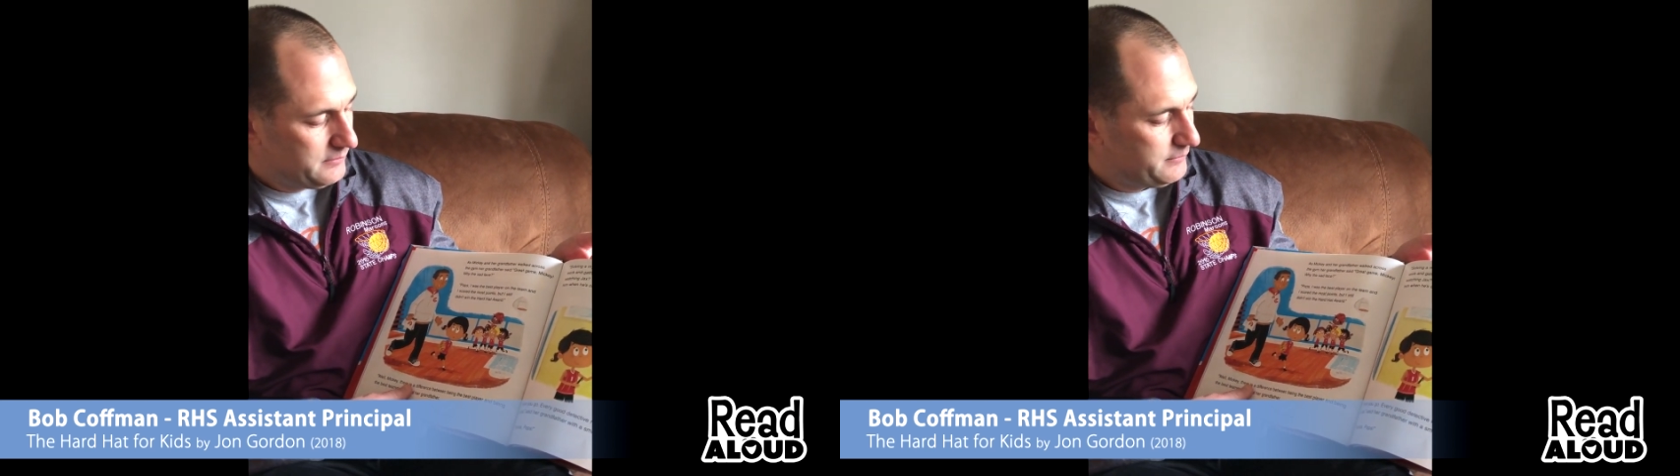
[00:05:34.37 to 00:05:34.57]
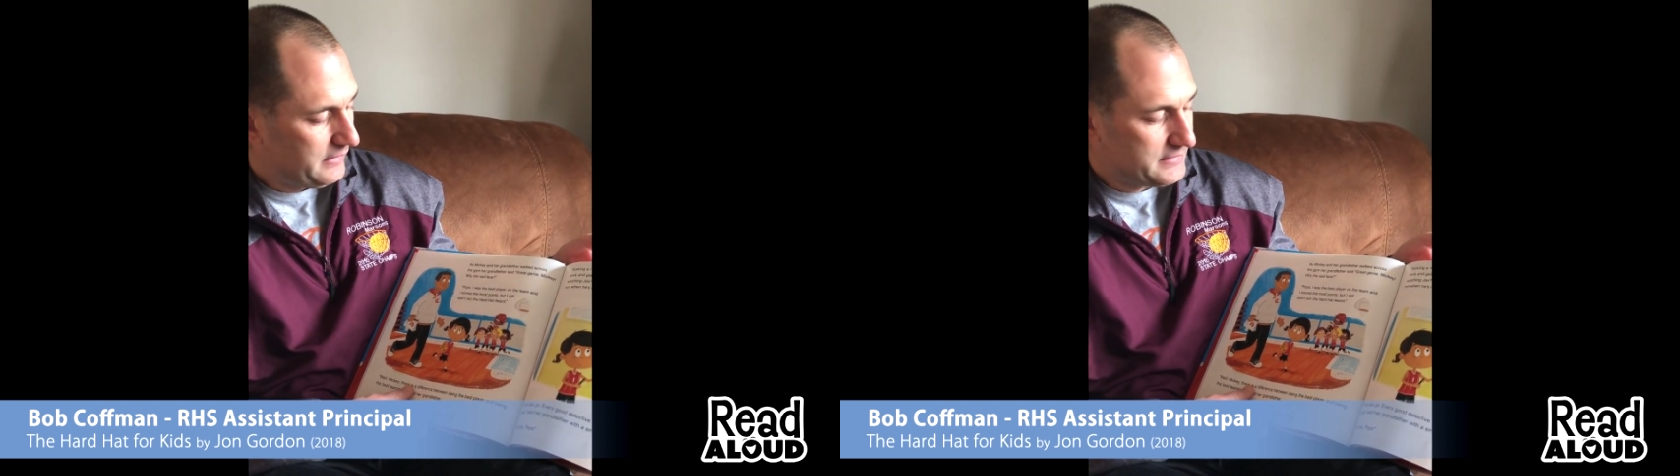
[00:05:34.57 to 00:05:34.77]

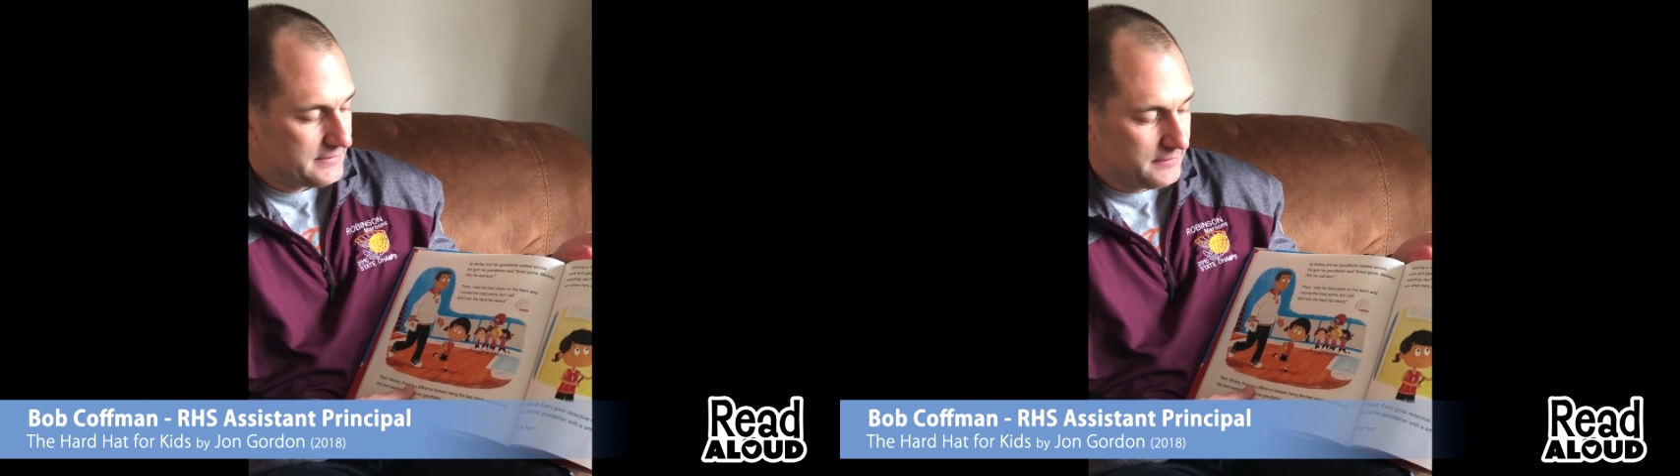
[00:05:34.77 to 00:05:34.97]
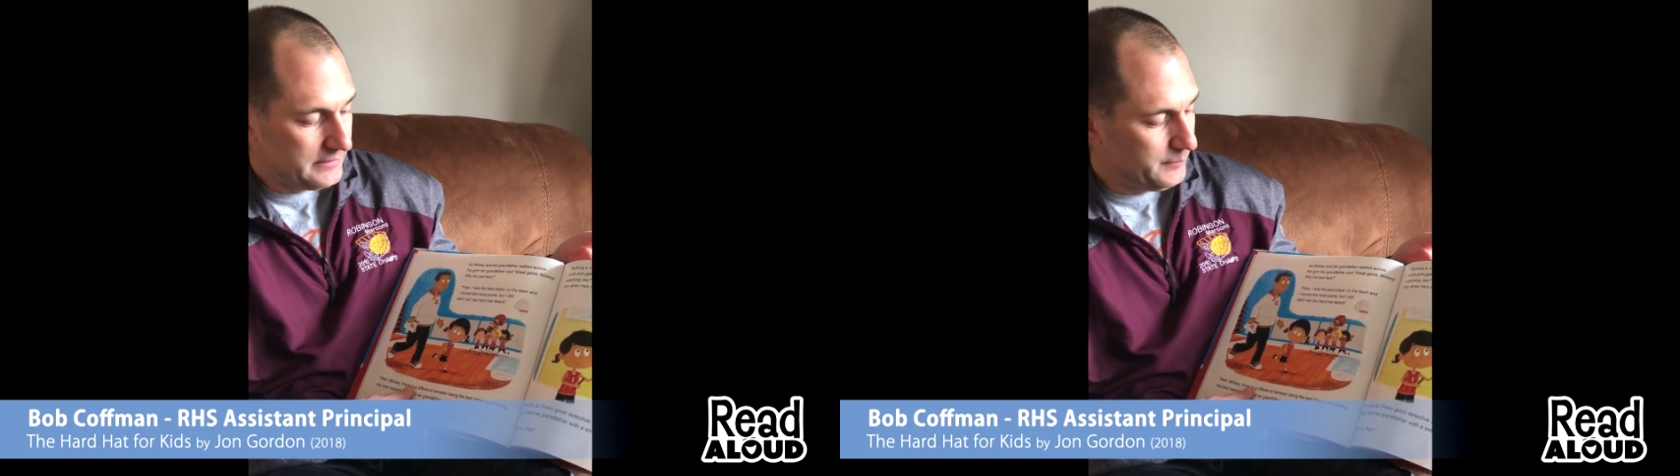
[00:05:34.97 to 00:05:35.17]
But I
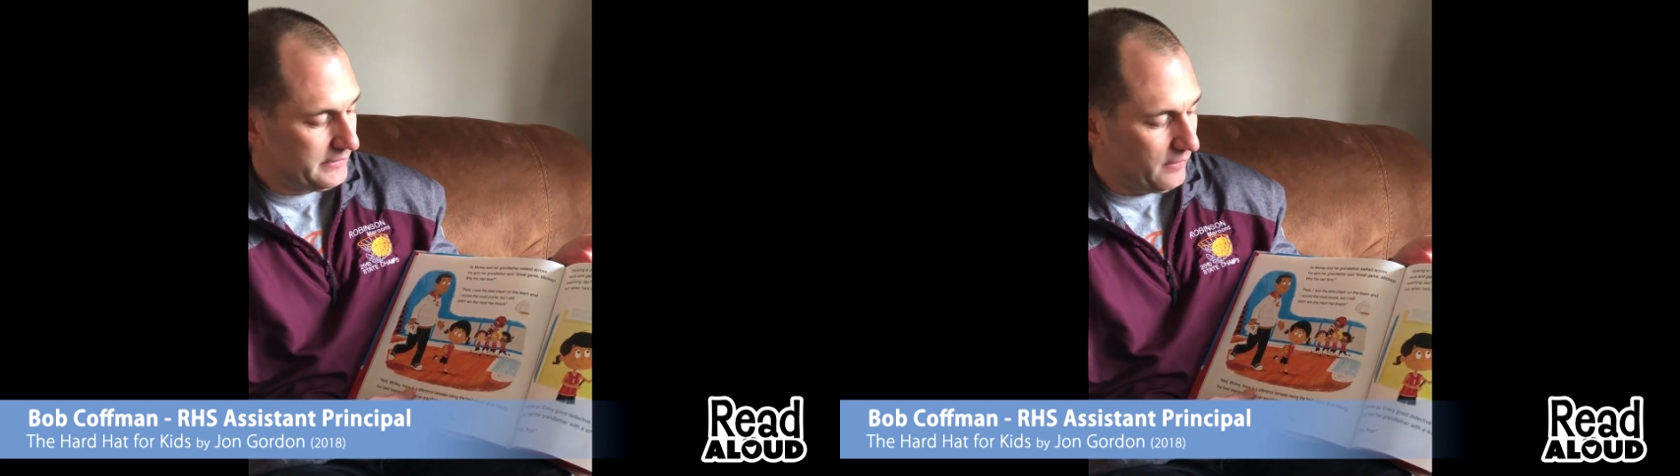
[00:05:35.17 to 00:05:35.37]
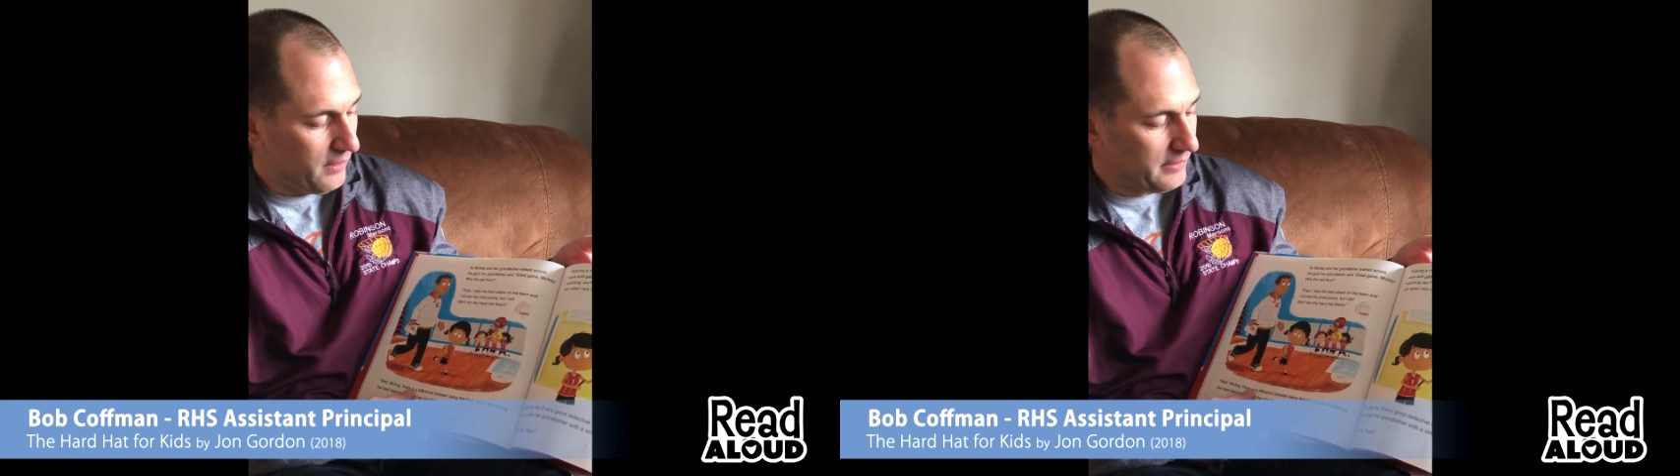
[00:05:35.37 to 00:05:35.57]
still didn't win
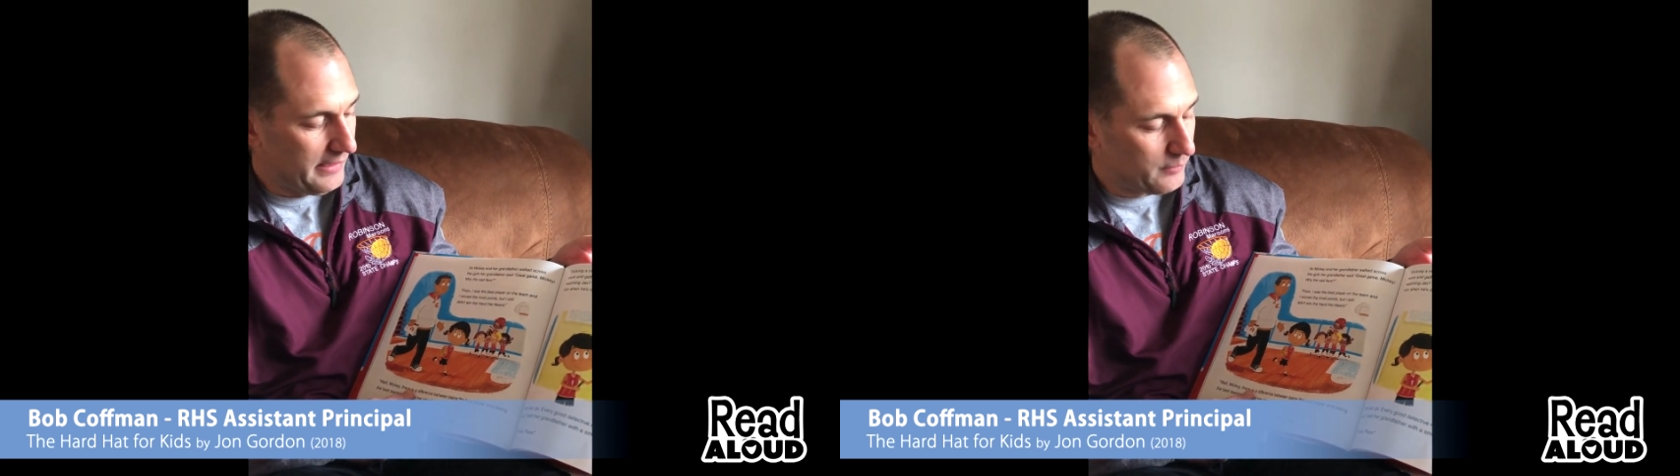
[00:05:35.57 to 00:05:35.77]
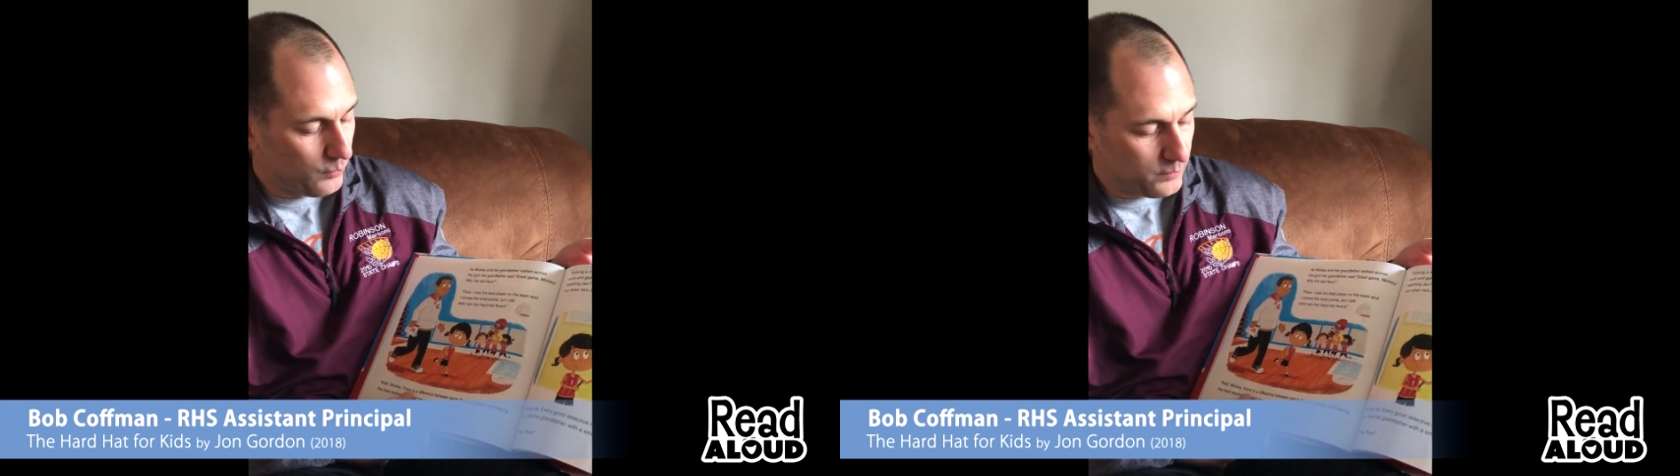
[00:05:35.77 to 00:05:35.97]
the Hard
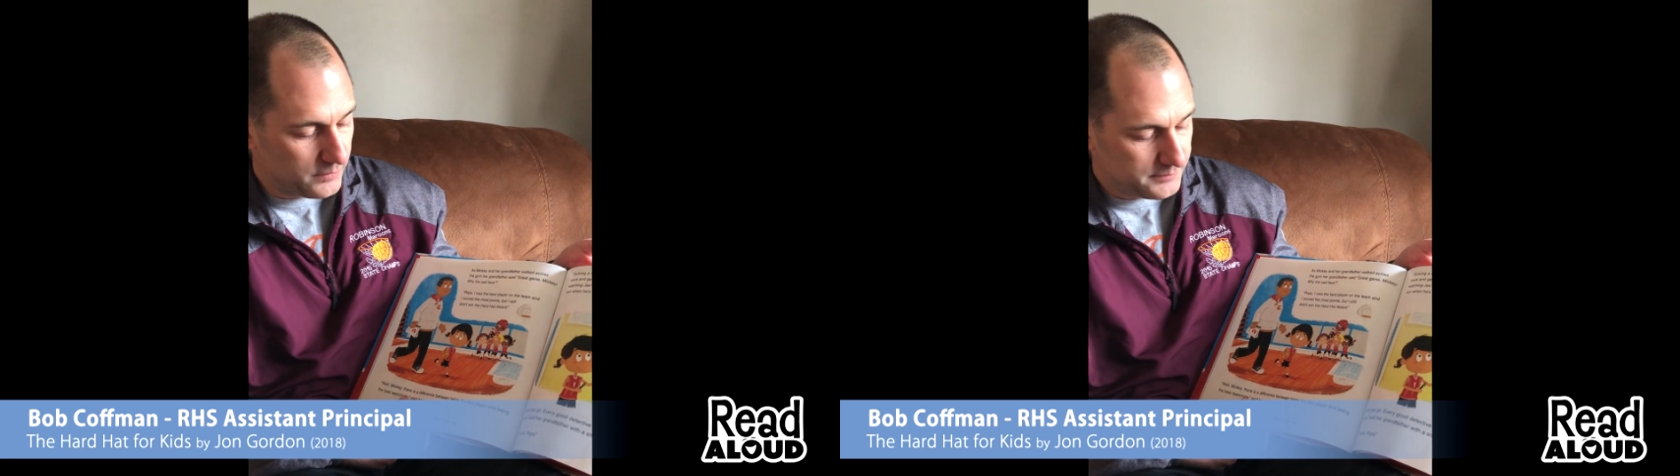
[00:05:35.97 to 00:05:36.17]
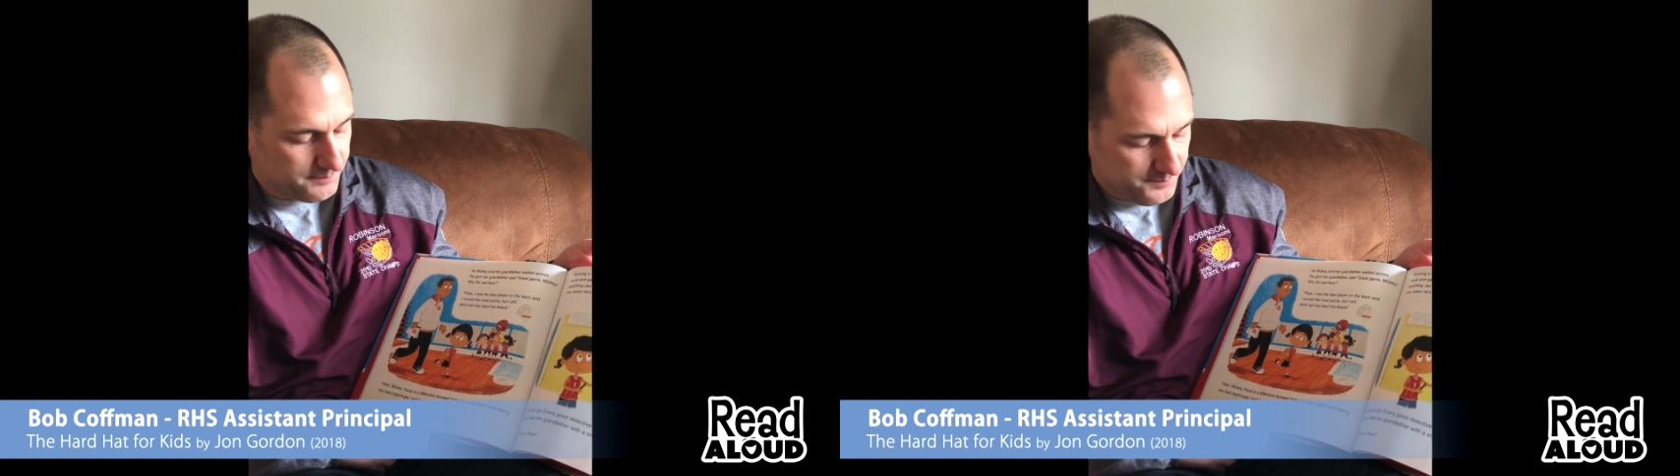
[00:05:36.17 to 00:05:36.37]
Hat
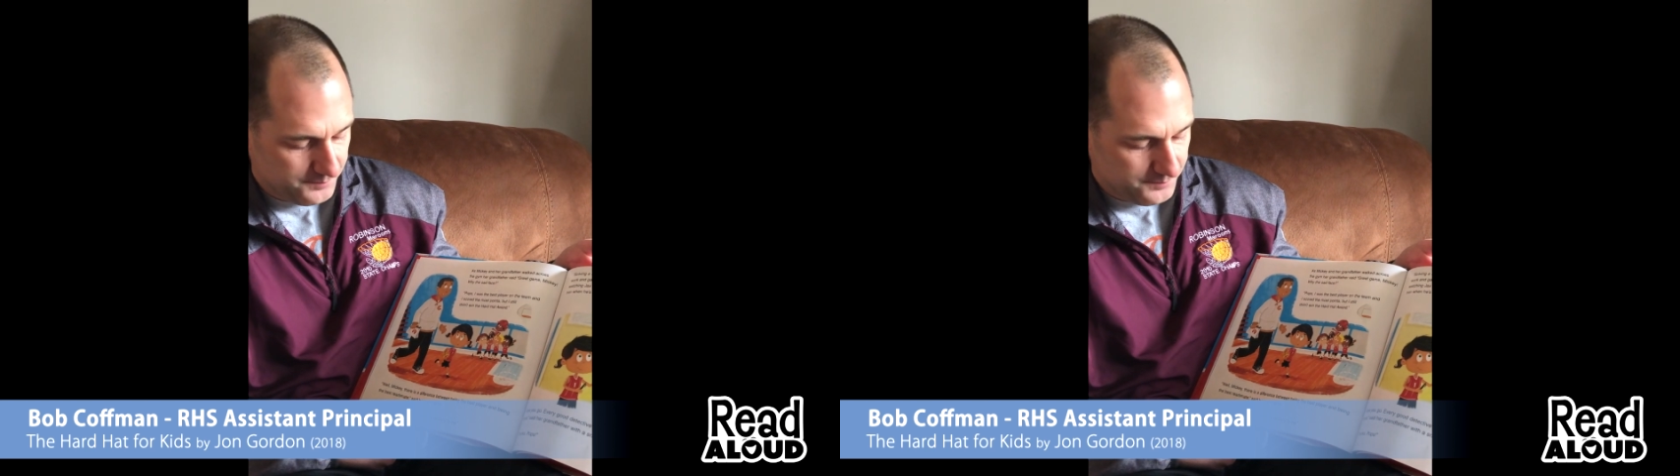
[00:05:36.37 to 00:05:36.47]
Award."